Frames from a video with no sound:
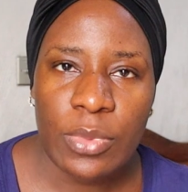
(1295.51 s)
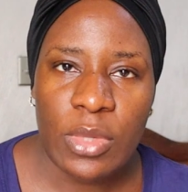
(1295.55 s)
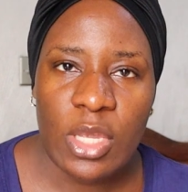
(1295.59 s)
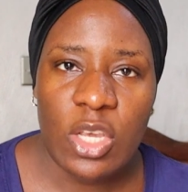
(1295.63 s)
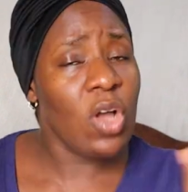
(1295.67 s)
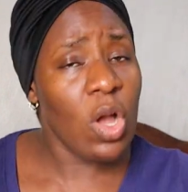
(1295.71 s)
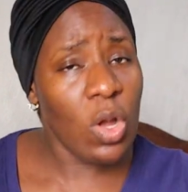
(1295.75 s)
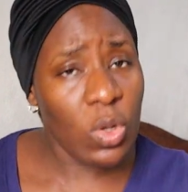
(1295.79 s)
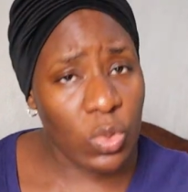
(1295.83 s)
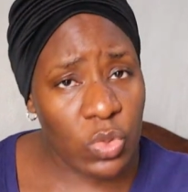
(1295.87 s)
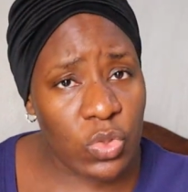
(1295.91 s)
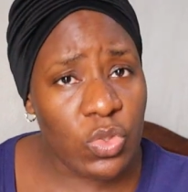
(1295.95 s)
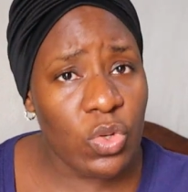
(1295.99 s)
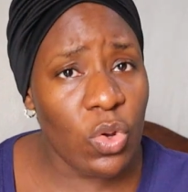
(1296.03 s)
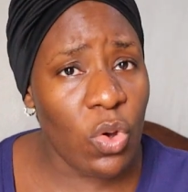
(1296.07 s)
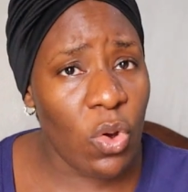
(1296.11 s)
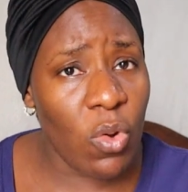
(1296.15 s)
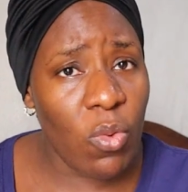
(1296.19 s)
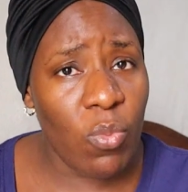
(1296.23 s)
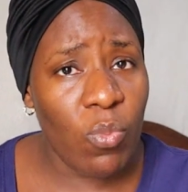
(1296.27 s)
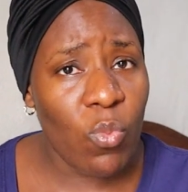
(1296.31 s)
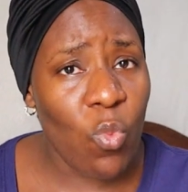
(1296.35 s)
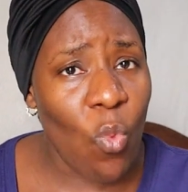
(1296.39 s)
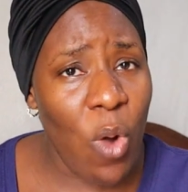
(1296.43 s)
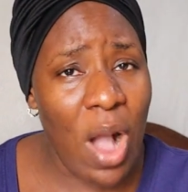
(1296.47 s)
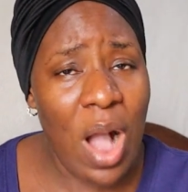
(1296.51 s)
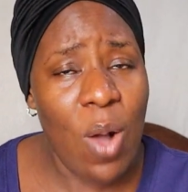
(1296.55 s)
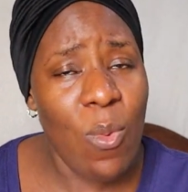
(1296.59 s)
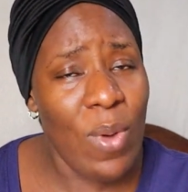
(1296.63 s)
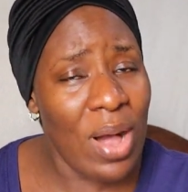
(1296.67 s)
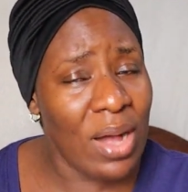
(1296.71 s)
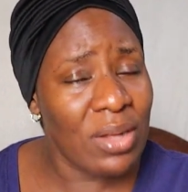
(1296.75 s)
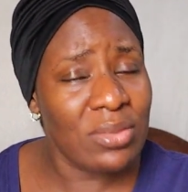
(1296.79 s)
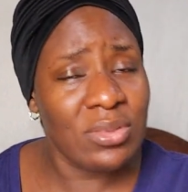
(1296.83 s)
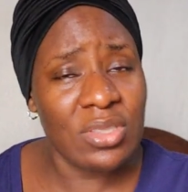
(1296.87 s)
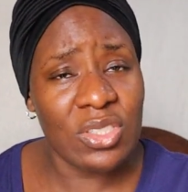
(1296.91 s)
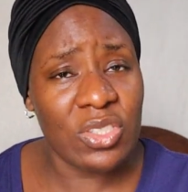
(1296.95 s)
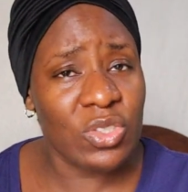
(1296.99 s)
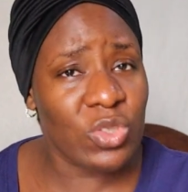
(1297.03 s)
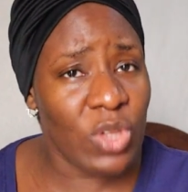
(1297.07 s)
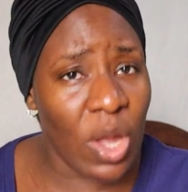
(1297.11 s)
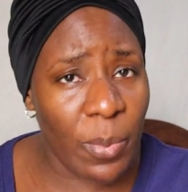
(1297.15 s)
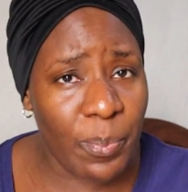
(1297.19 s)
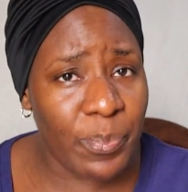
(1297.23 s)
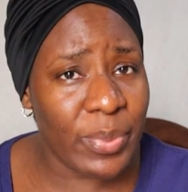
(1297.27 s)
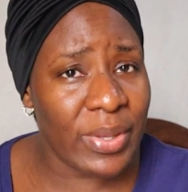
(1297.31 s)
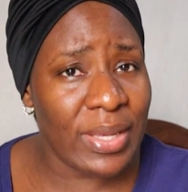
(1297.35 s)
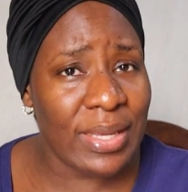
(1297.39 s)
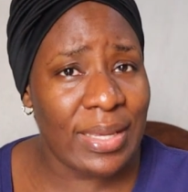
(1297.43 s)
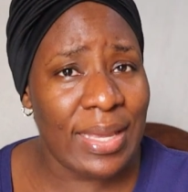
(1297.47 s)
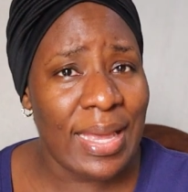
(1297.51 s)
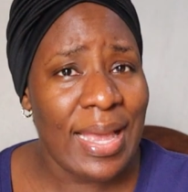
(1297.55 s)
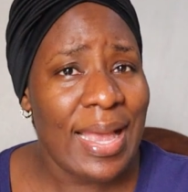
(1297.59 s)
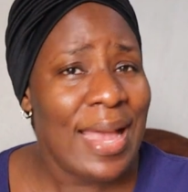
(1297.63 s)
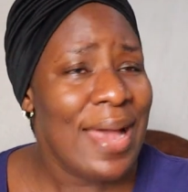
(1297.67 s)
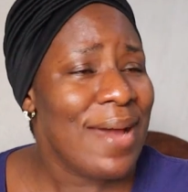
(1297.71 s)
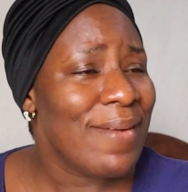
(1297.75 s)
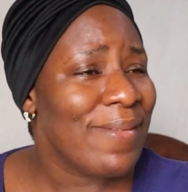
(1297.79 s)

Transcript: And also, while we're on this topic,